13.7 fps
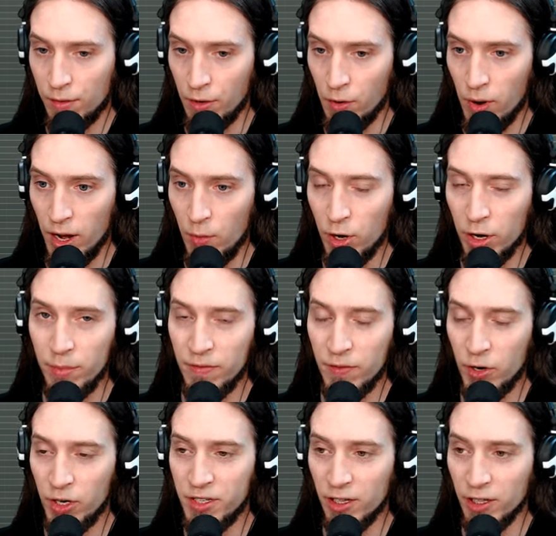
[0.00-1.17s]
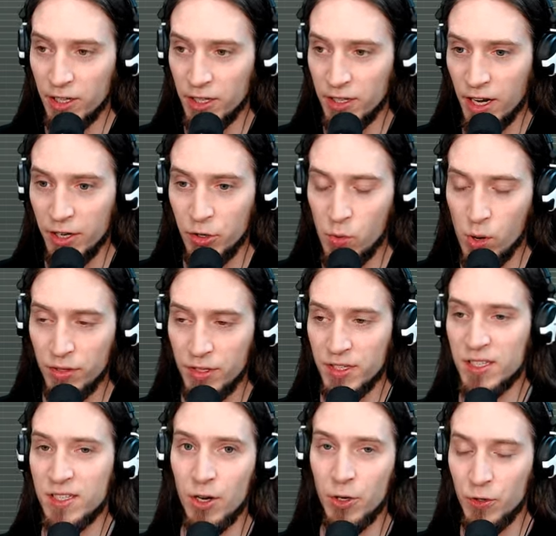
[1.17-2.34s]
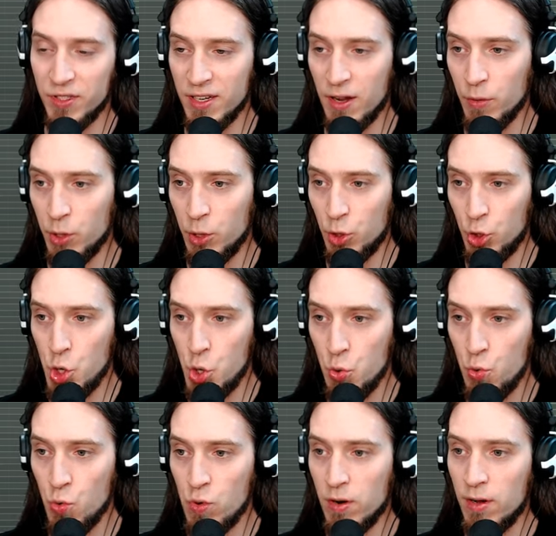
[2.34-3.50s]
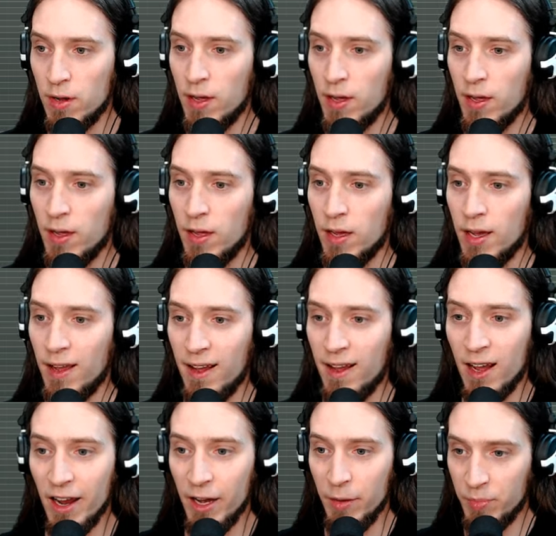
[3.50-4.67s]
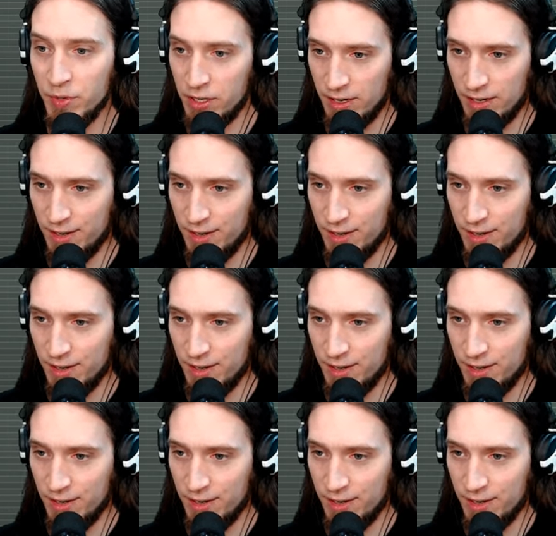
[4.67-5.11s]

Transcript: So I want to be very delicate. I don't want the snare to sound too hyped,